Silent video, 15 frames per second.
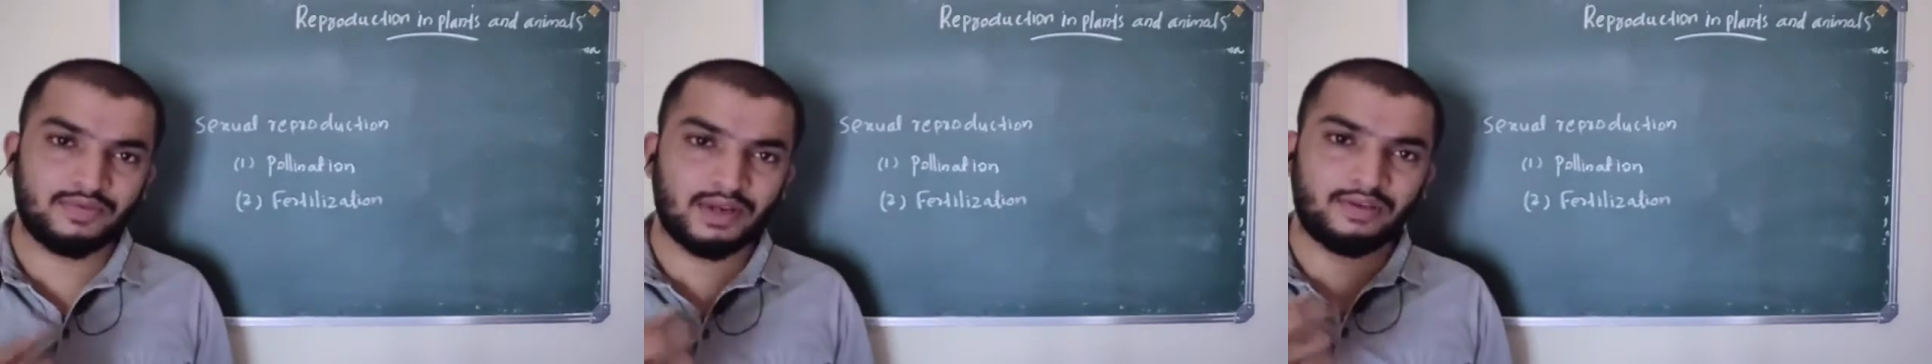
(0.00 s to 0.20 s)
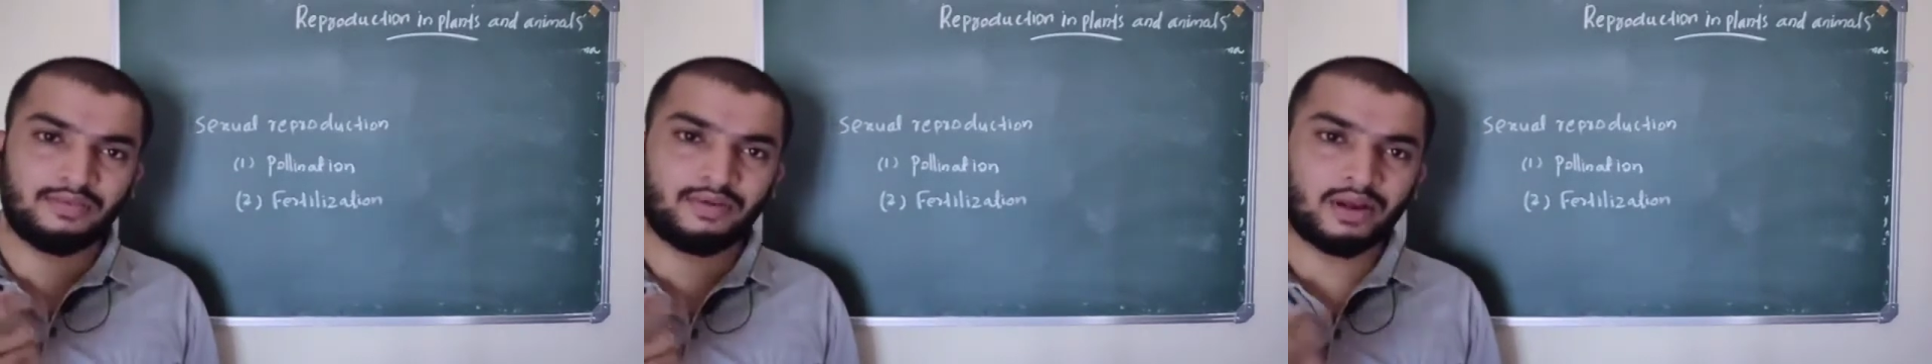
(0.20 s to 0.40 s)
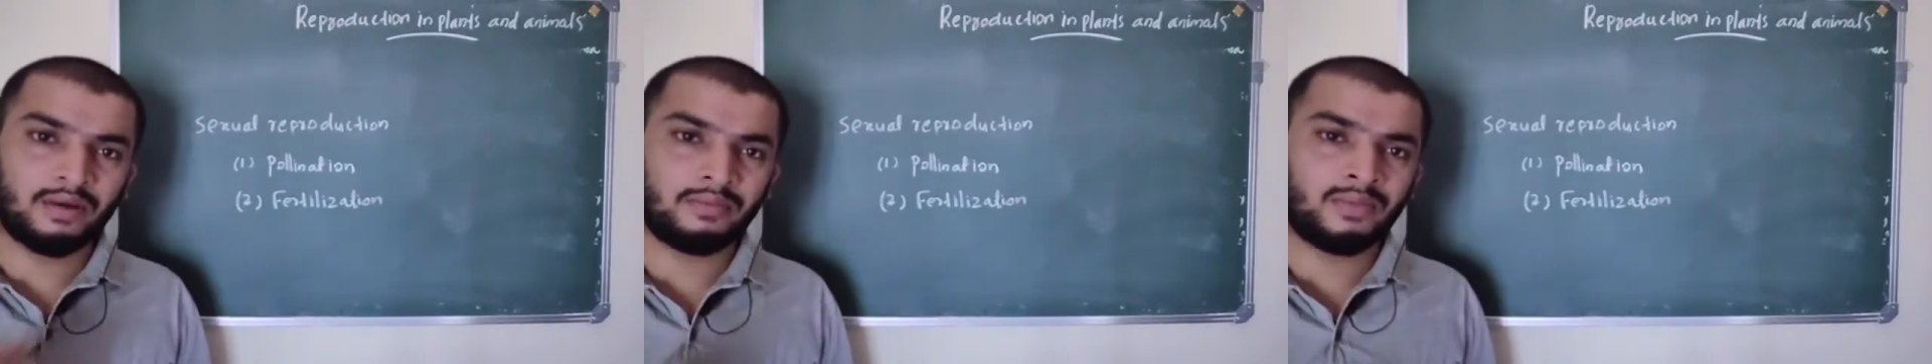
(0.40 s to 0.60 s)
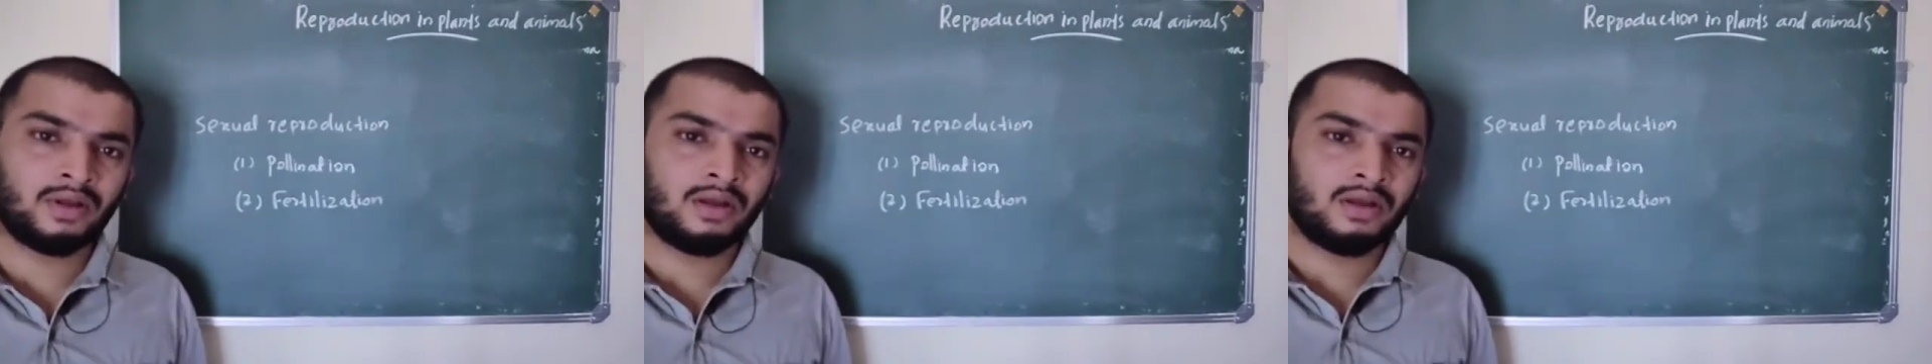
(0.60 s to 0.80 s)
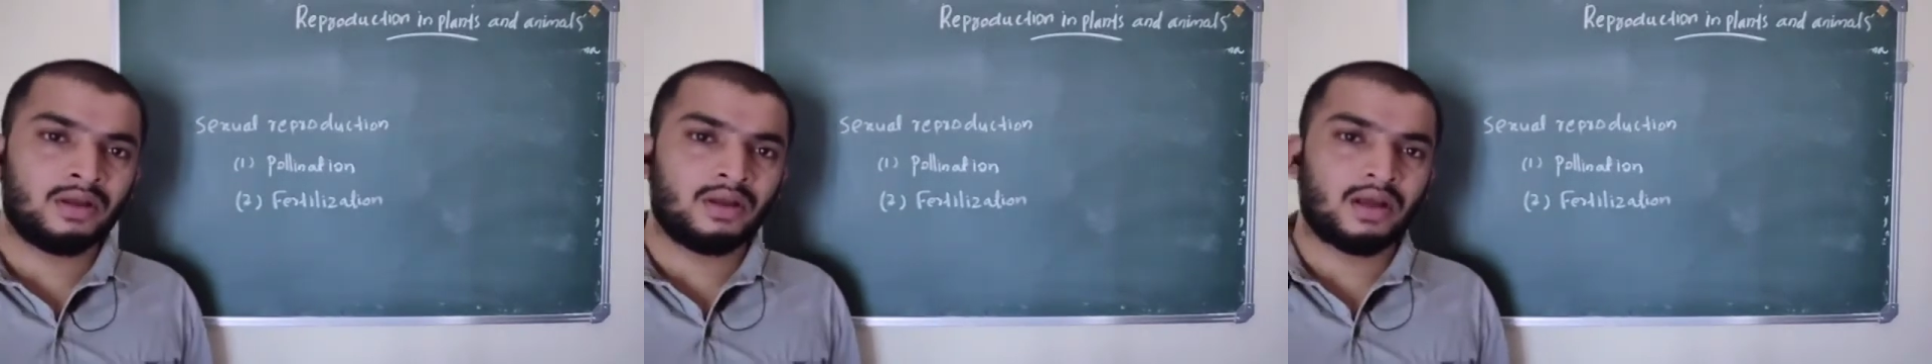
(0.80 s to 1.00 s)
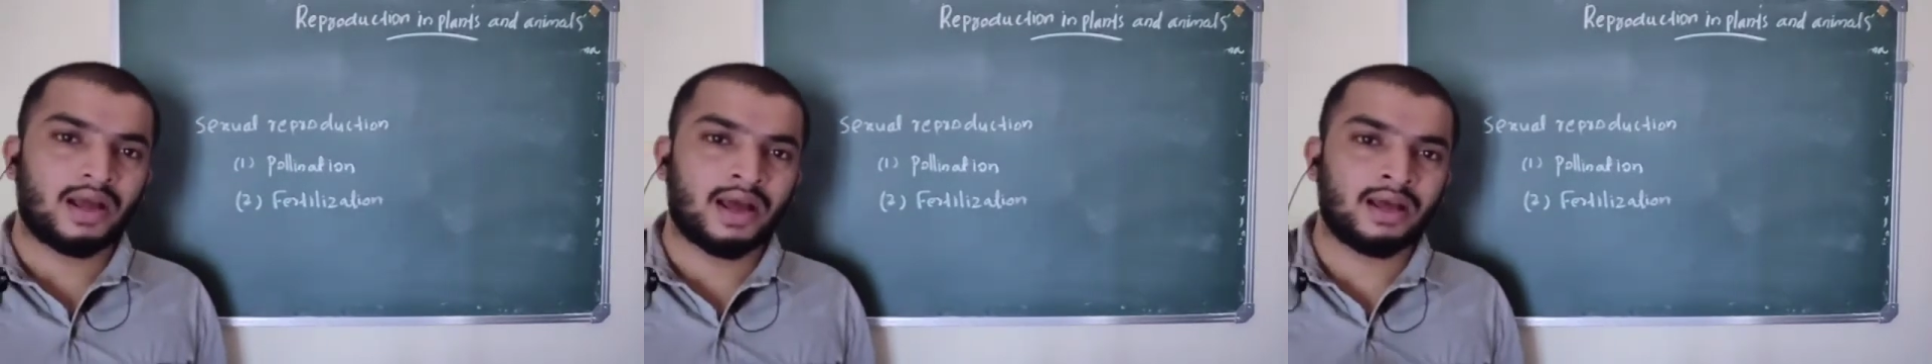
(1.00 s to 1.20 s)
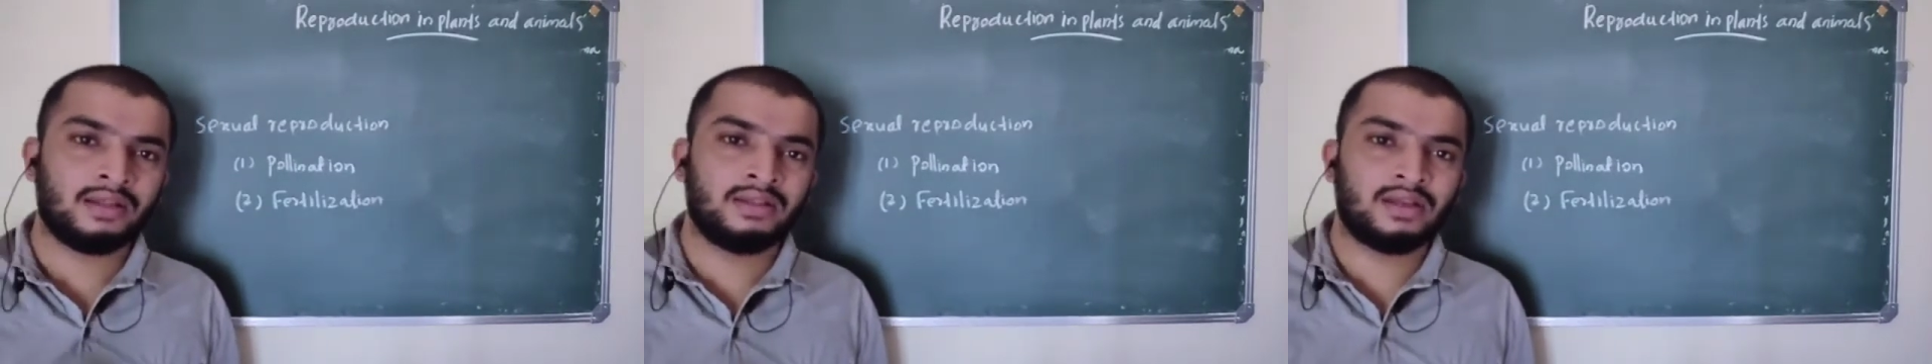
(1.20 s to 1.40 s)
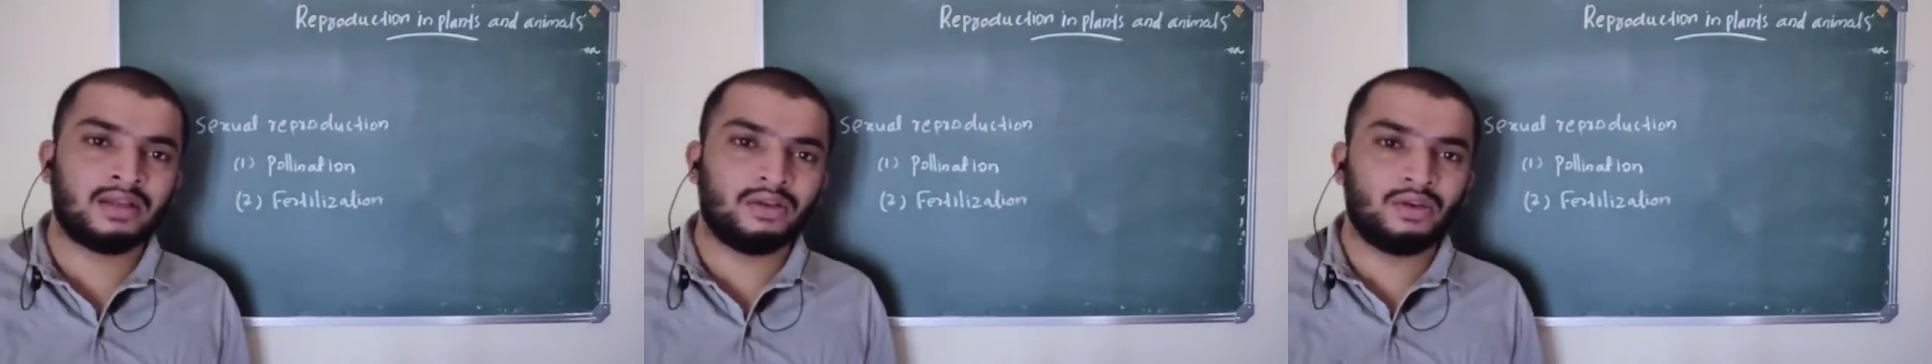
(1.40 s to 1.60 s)
from
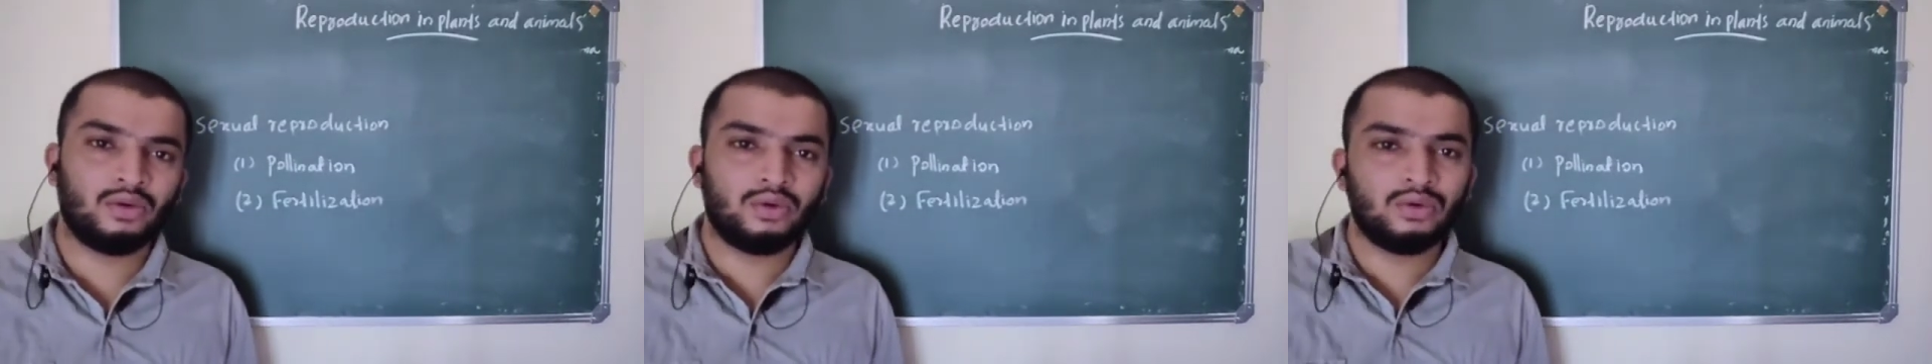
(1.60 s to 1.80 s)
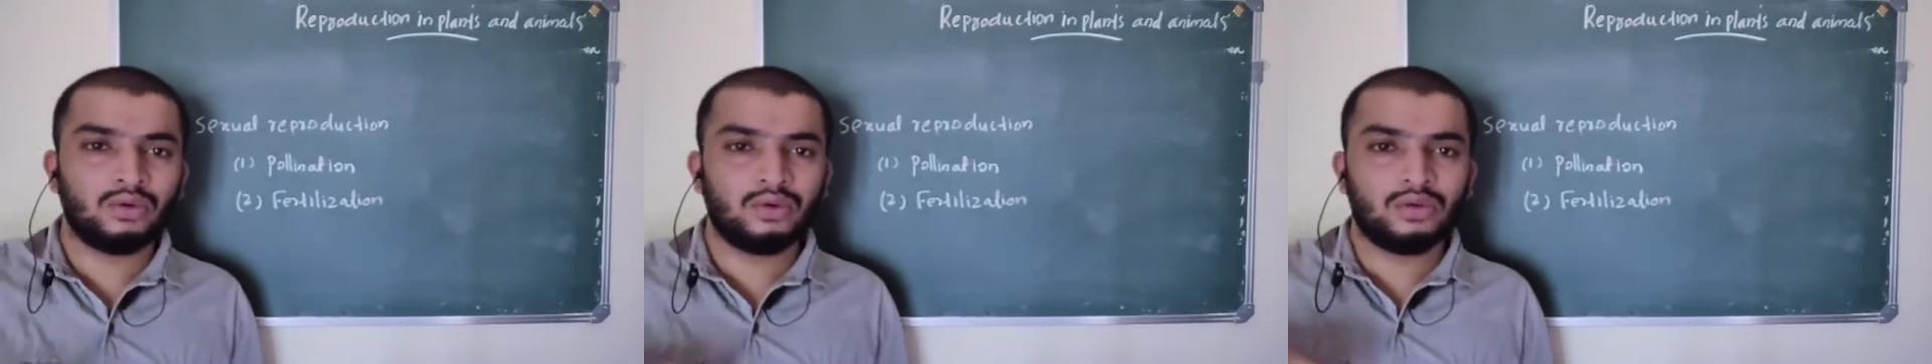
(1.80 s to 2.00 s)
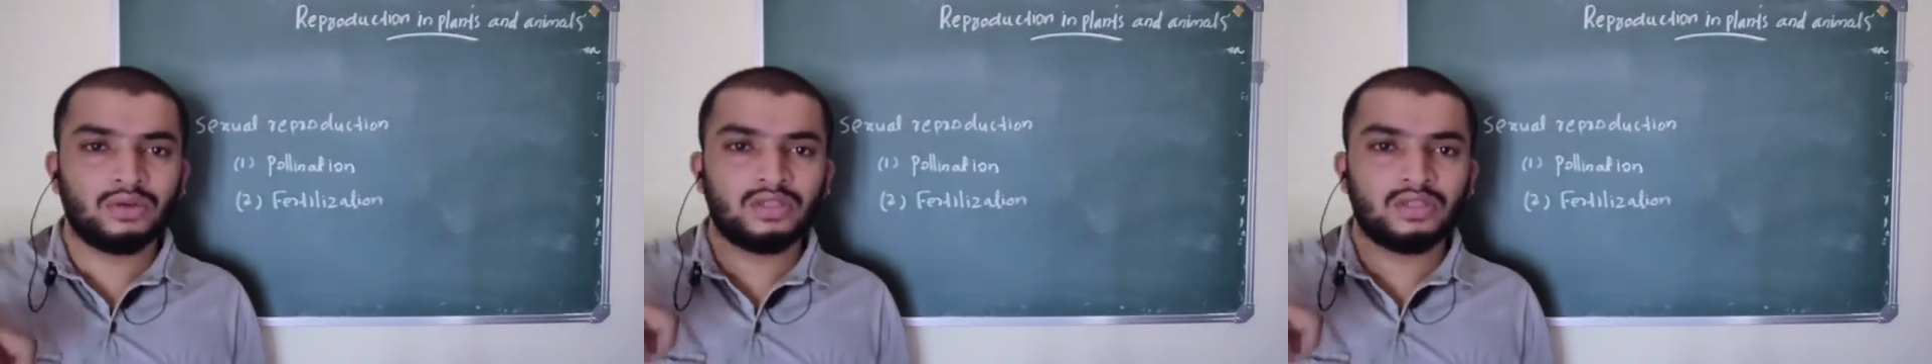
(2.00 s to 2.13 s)
anther to